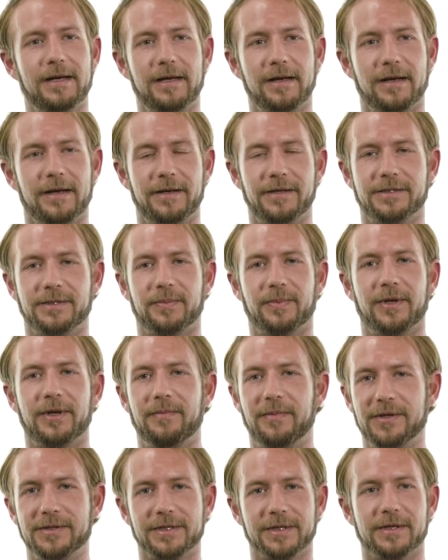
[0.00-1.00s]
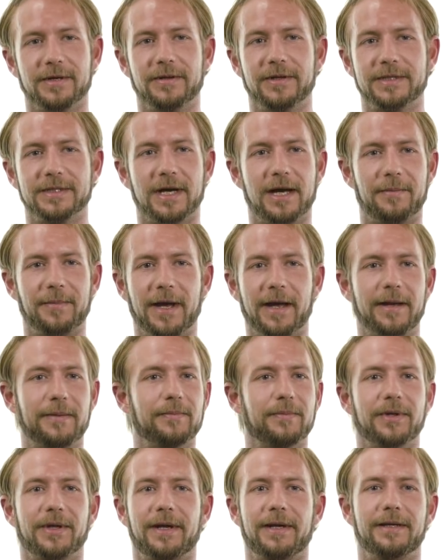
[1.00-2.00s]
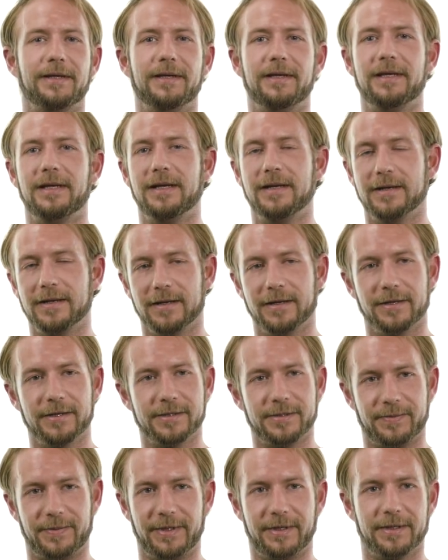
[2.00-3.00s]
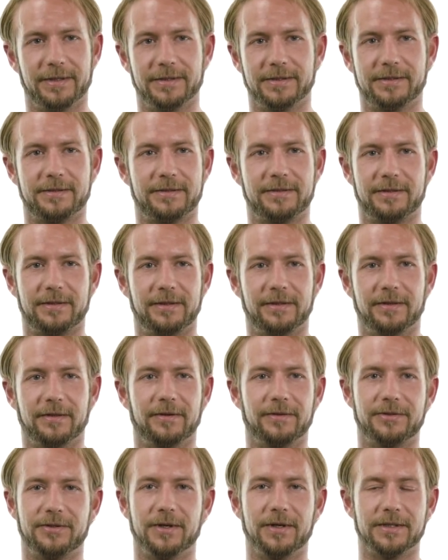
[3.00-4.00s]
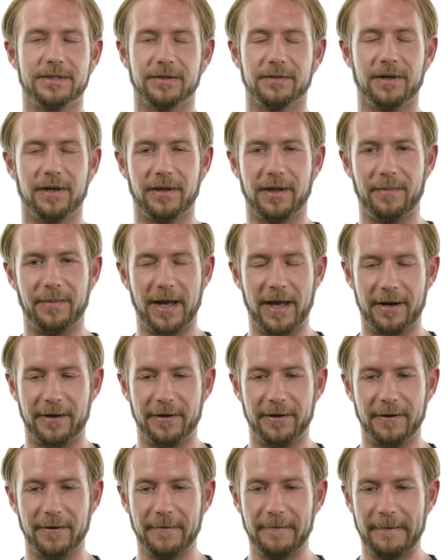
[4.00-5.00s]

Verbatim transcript: I used to play music all the time. I hadn't played in years because you know drugs are all that mattered.